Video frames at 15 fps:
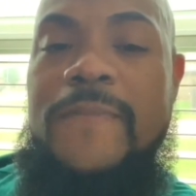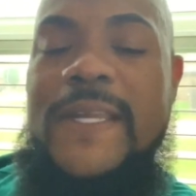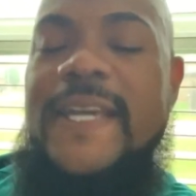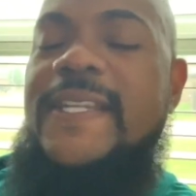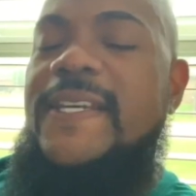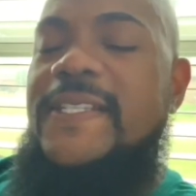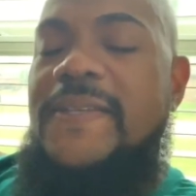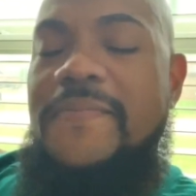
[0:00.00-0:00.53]

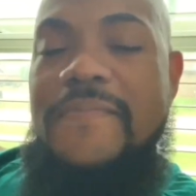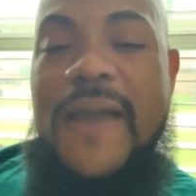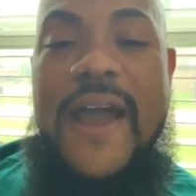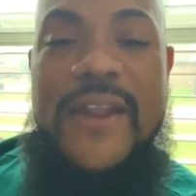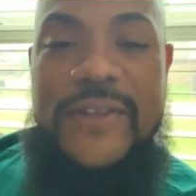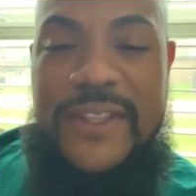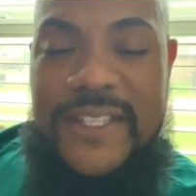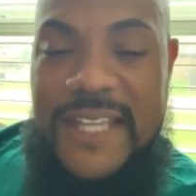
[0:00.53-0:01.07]
It doesn't
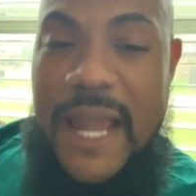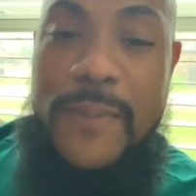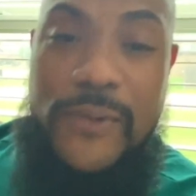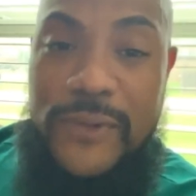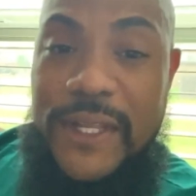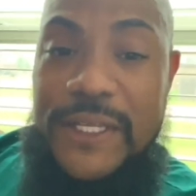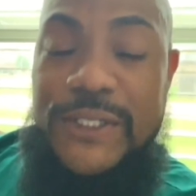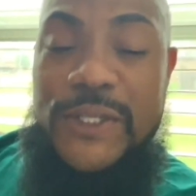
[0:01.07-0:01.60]
matter the type of
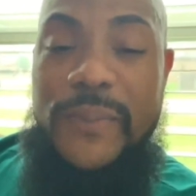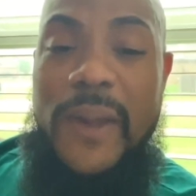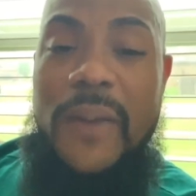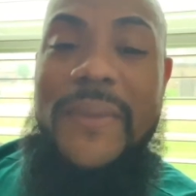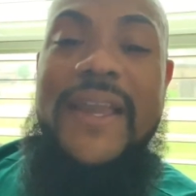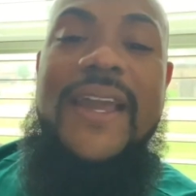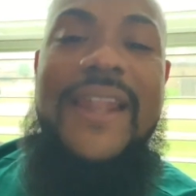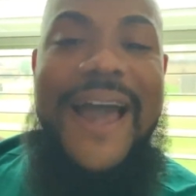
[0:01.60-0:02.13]
relationship
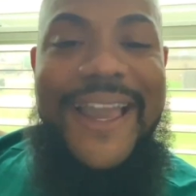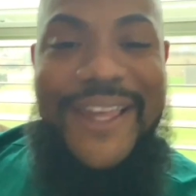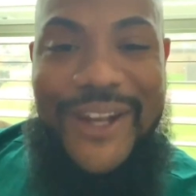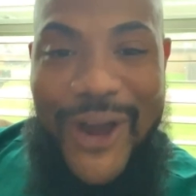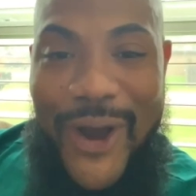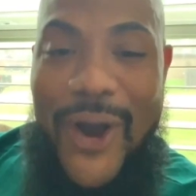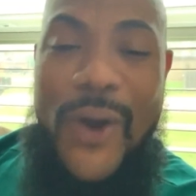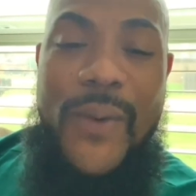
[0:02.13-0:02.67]
I'm in. I
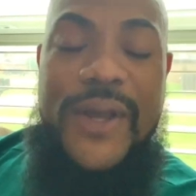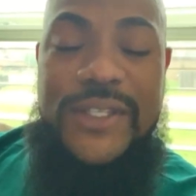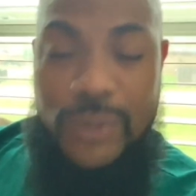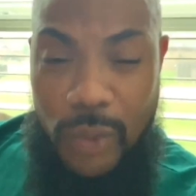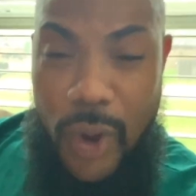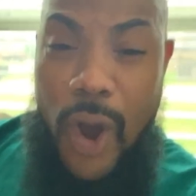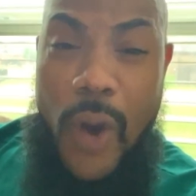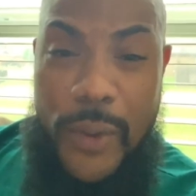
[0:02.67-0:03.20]
can always and
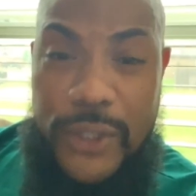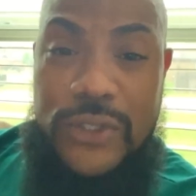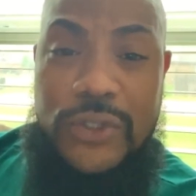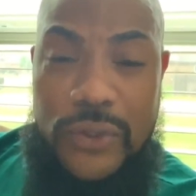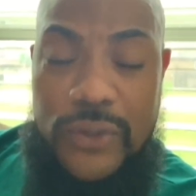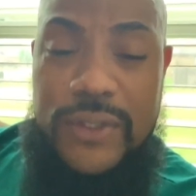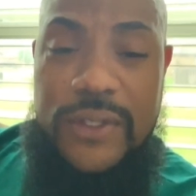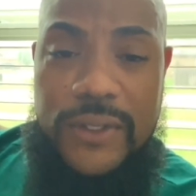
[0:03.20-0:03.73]
will always
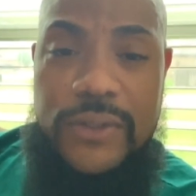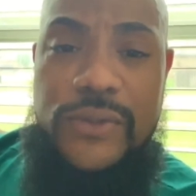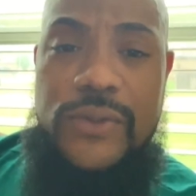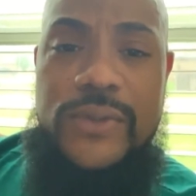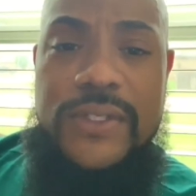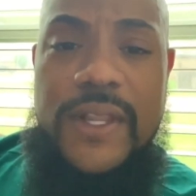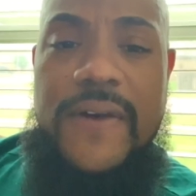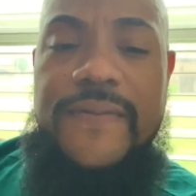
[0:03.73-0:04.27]
choose to
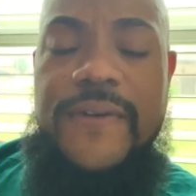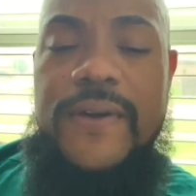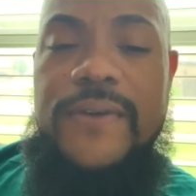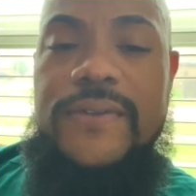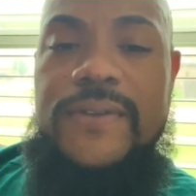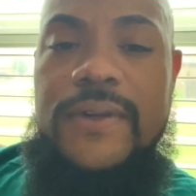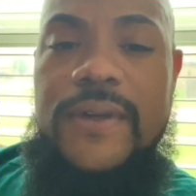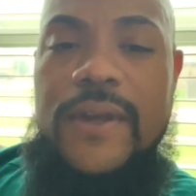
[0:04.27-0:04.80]
use love
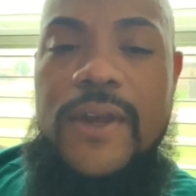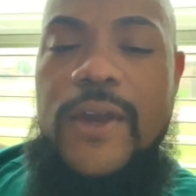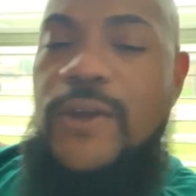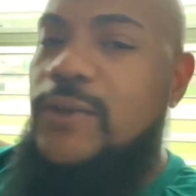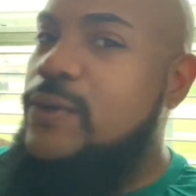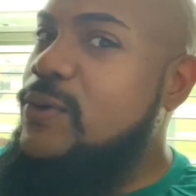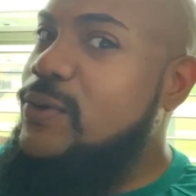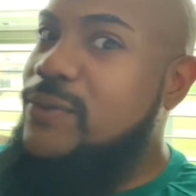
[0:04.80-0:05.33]
first.
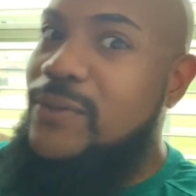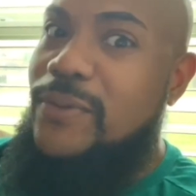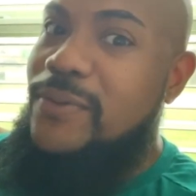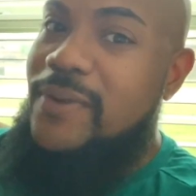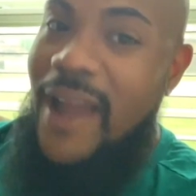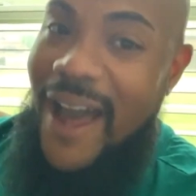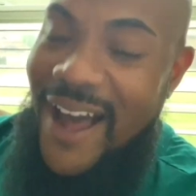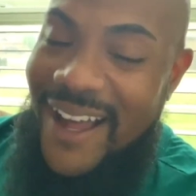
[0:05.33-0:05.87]
You do
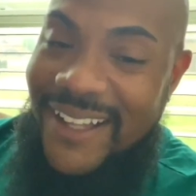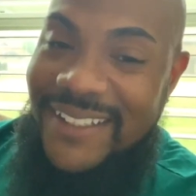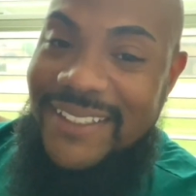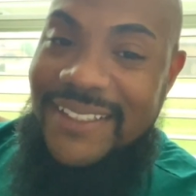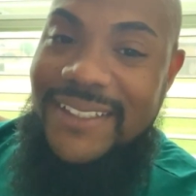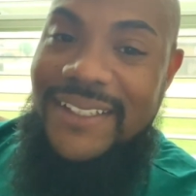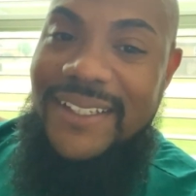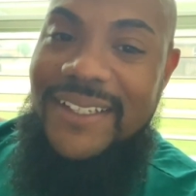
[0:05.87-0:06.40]

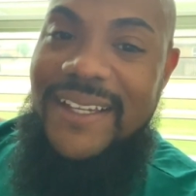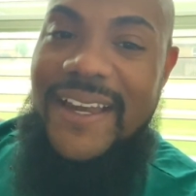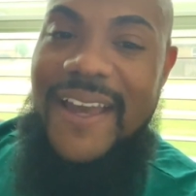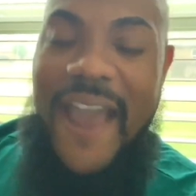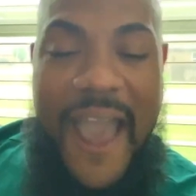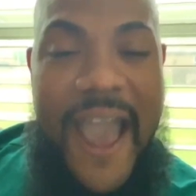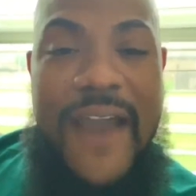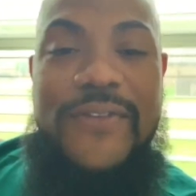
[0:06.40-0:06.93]
not
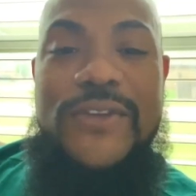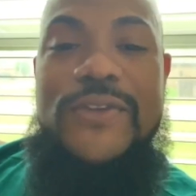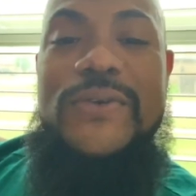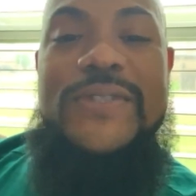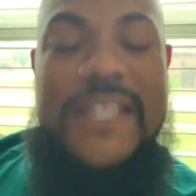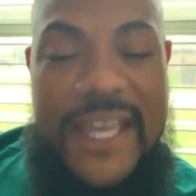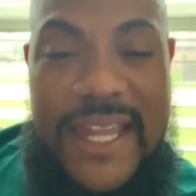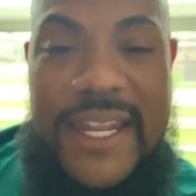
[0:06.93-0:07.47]
have to
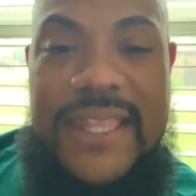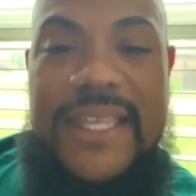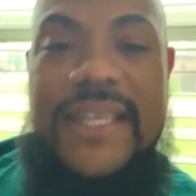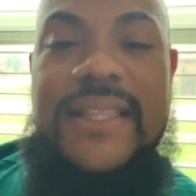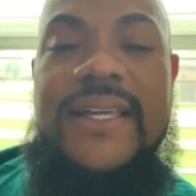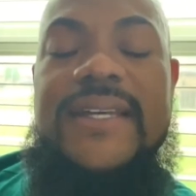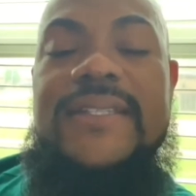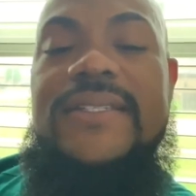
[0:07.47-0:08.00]
use
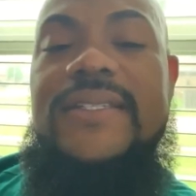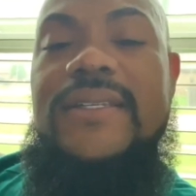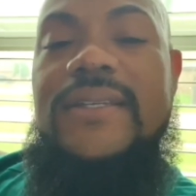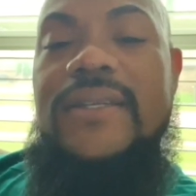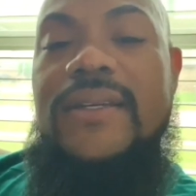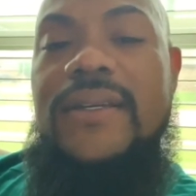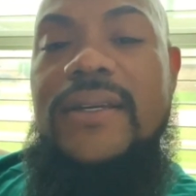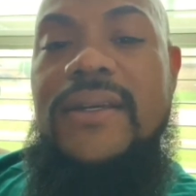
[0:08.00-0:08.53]
anything less.
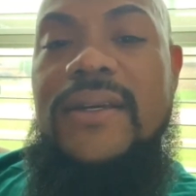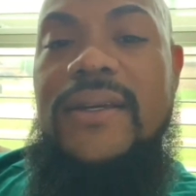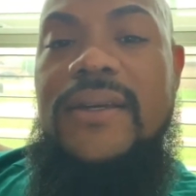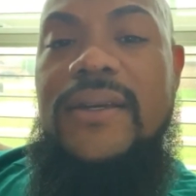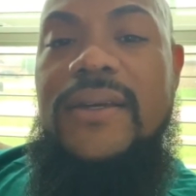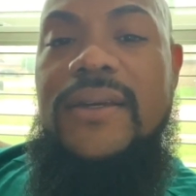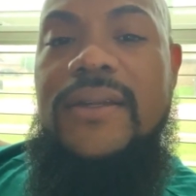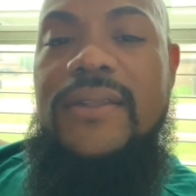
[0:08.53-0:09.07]

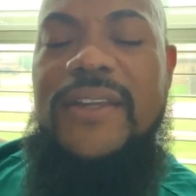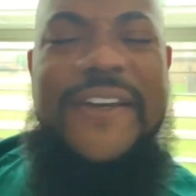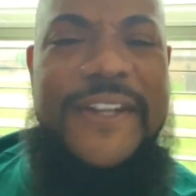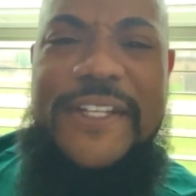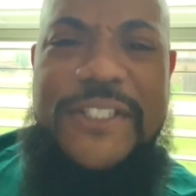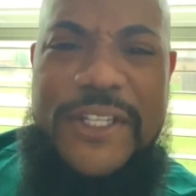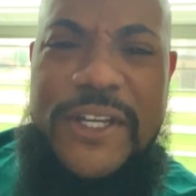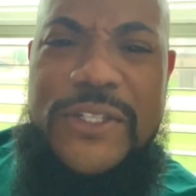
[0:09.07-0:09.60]
They're
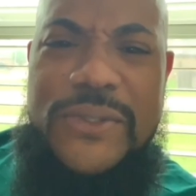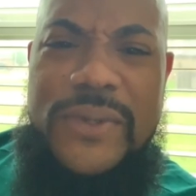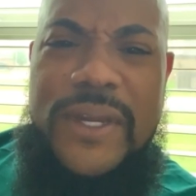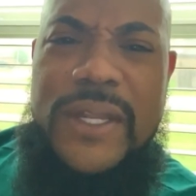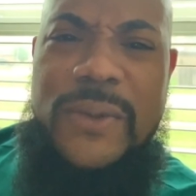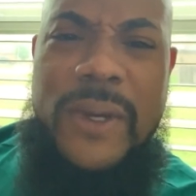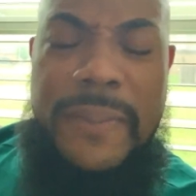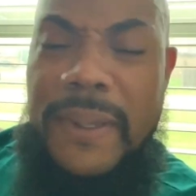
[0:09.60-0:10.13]
going to judge you
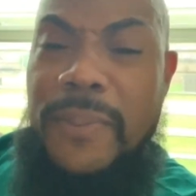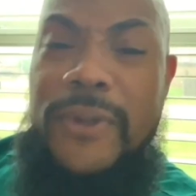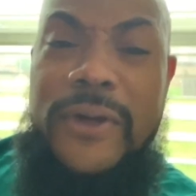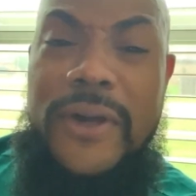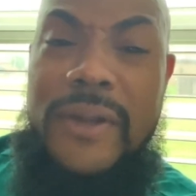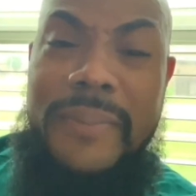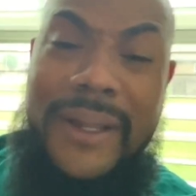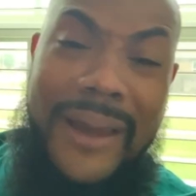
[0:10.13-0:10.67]
anyway. People are
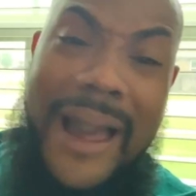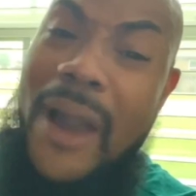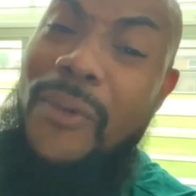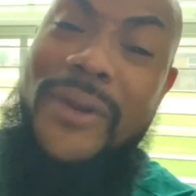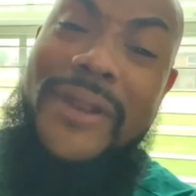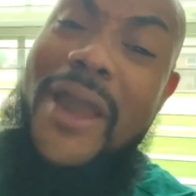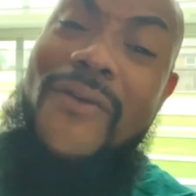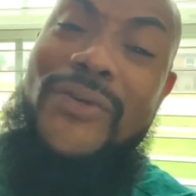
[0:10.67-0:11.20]
going to be like, I
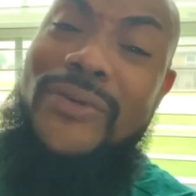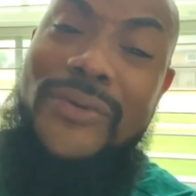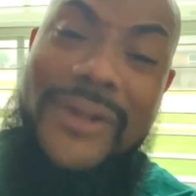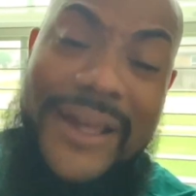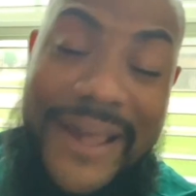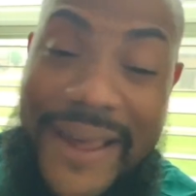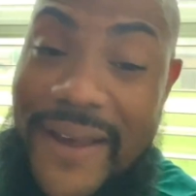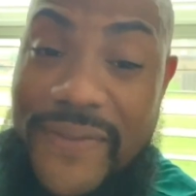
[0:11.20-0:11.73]
would never do
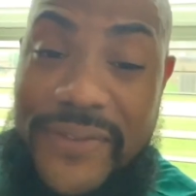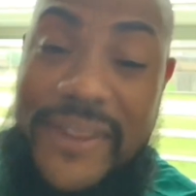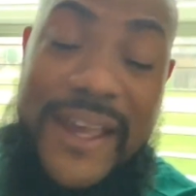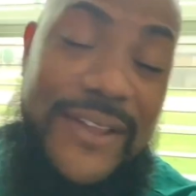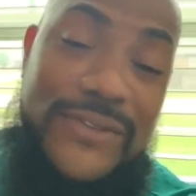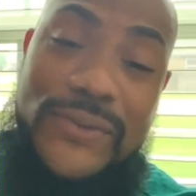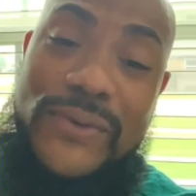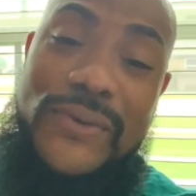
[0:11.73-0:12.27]
that. F
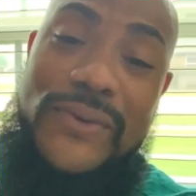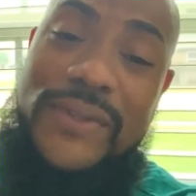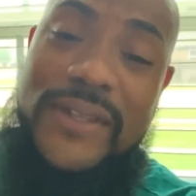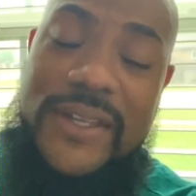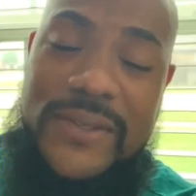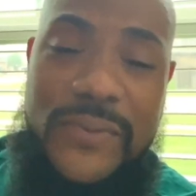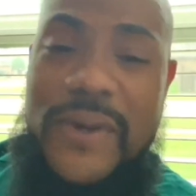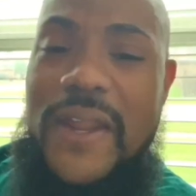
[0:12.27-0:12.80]
that, screw
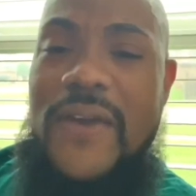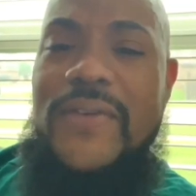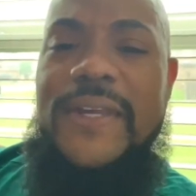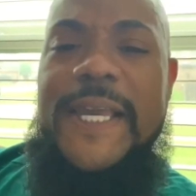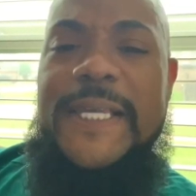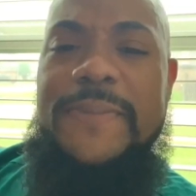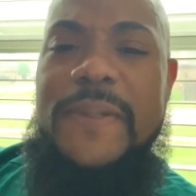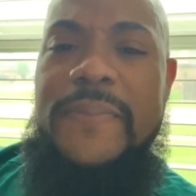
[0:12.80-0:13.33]
this, whatever the
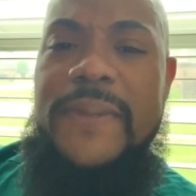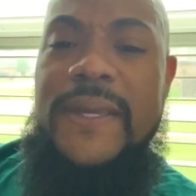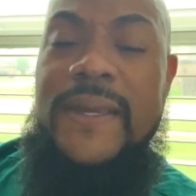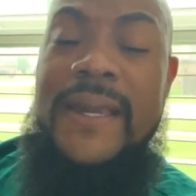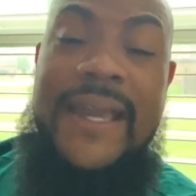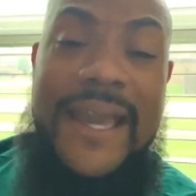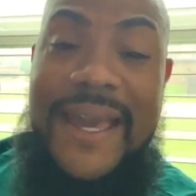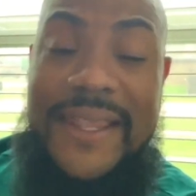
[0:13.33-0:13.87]
case may
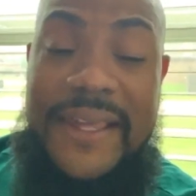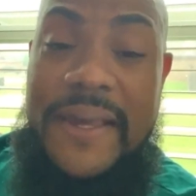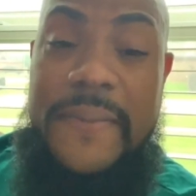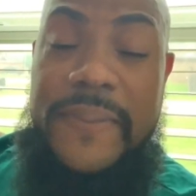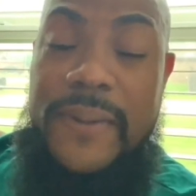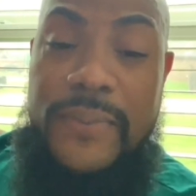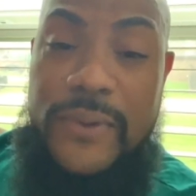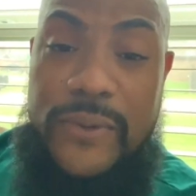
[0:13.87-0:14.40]
be. And
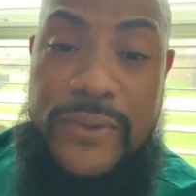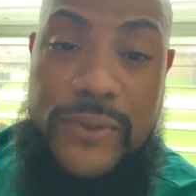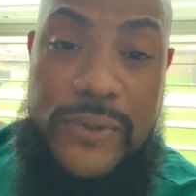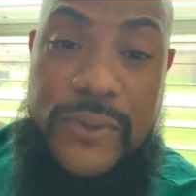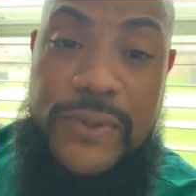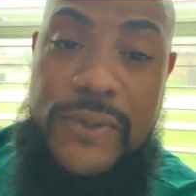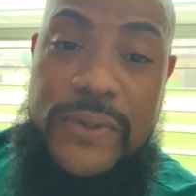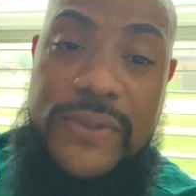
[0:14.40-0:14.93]
then people who
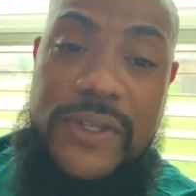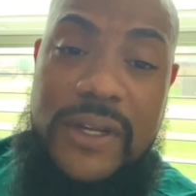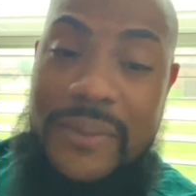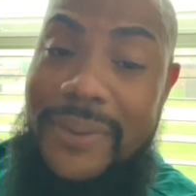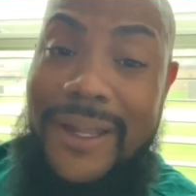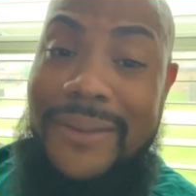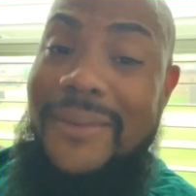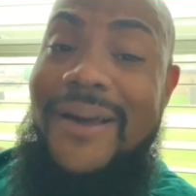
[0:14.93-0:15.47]
do use it, they'll
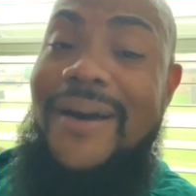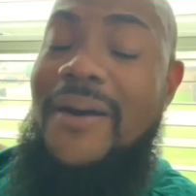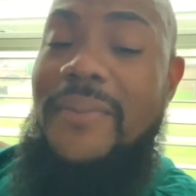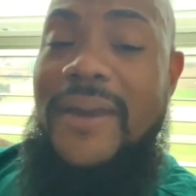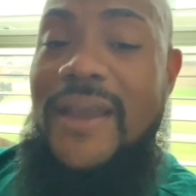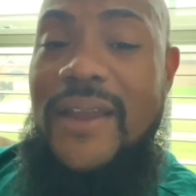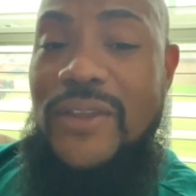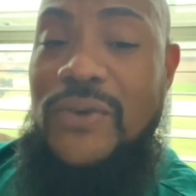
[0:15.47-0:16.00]
be like, no,
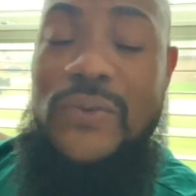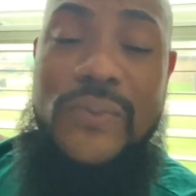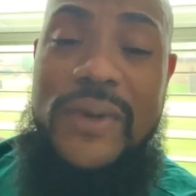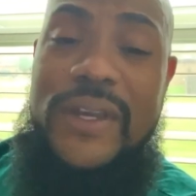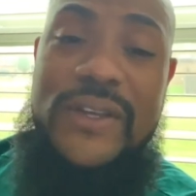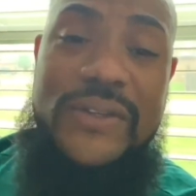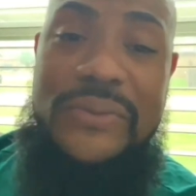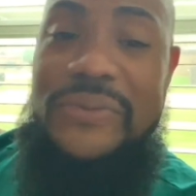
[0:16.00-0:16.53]
man, you
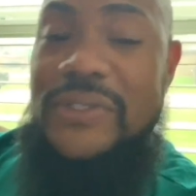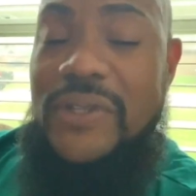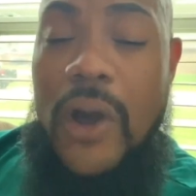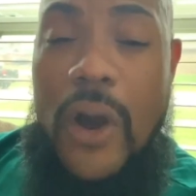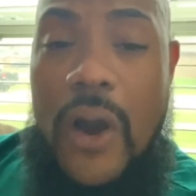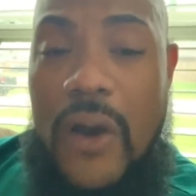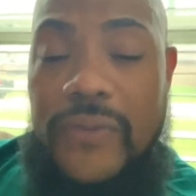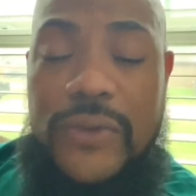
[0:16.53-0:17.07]
weak, you
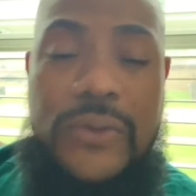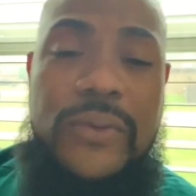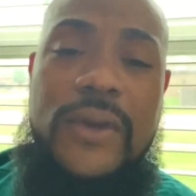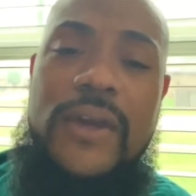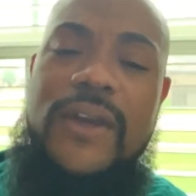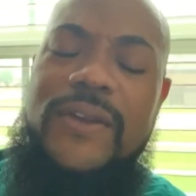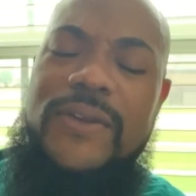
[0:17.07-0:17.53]
soft, you